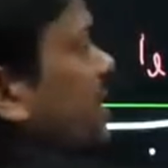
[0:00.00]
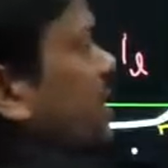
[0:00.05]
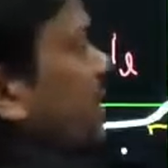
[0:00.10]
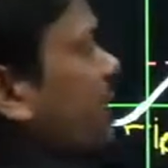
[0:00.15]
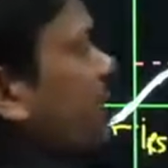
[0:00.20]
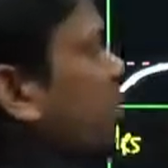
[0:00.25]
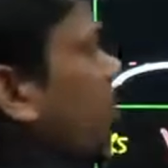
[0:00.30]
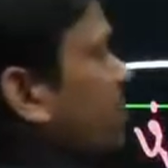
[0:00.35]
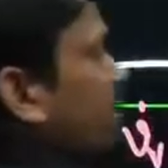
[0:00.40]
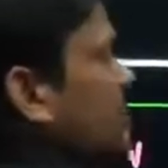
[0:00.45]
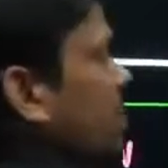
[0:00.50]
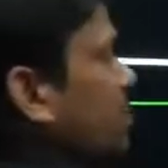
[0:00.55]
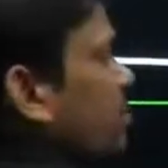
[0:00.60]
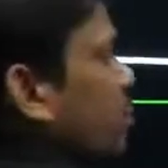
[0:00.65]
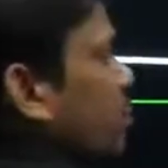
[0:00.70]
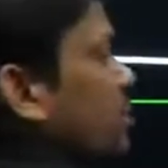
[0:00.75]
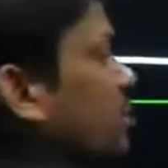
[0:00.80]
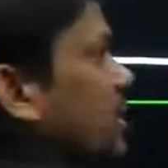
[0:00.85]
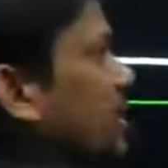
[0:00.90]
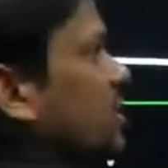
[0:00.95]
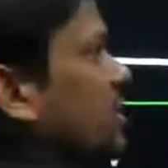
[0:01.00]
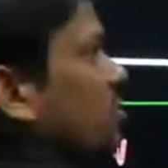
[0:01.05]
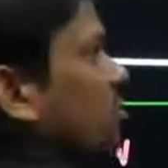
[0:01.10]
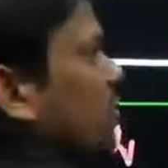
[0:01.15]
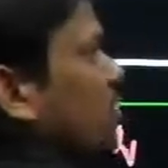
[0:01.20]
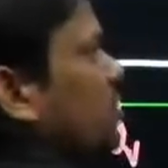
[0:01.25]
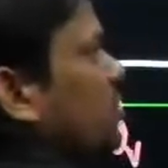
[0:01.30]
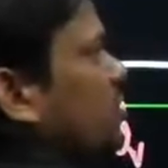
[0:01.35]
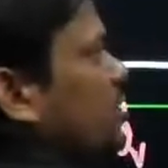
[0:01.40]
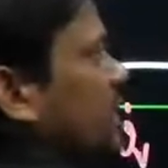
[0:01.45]
and obviously voltage is
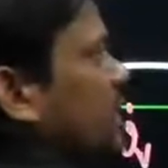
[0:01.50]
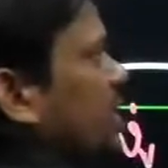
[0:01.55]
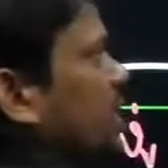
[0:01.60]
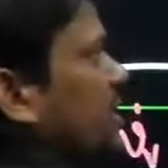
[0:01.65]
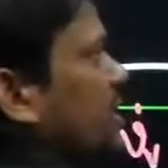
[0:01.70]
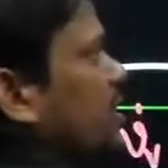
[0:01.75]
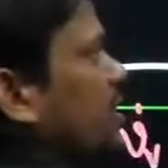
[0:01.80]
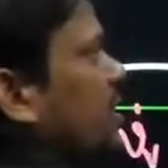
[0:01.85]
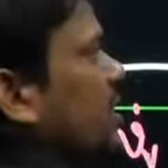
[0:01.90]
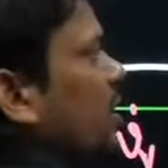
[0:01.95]
going to decrease.